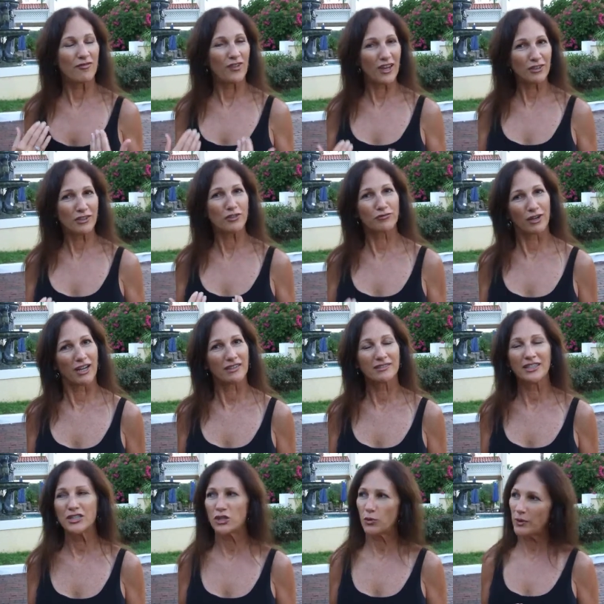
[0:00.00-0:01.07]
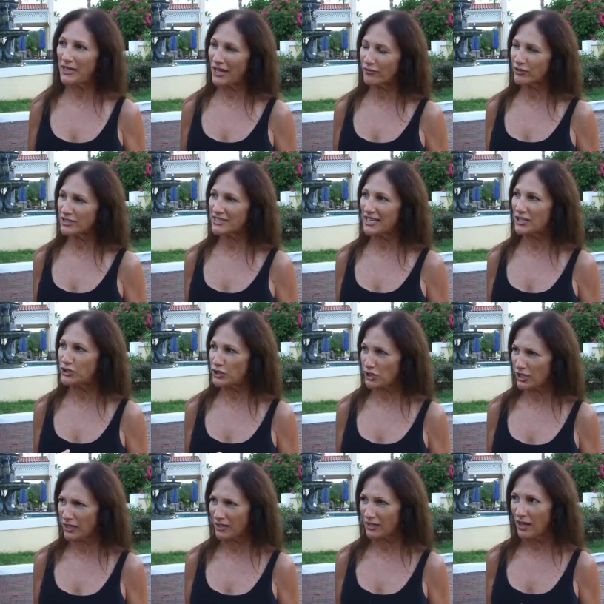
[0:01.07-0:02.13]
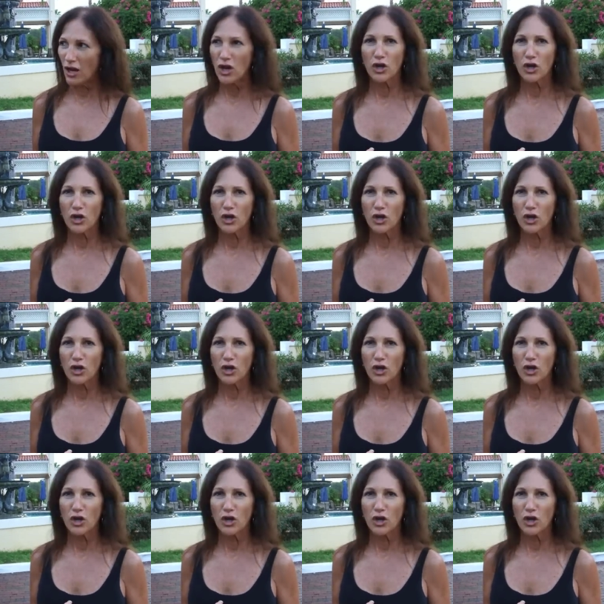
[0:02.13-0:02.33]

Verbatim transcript: very rarely do we ever say, gee,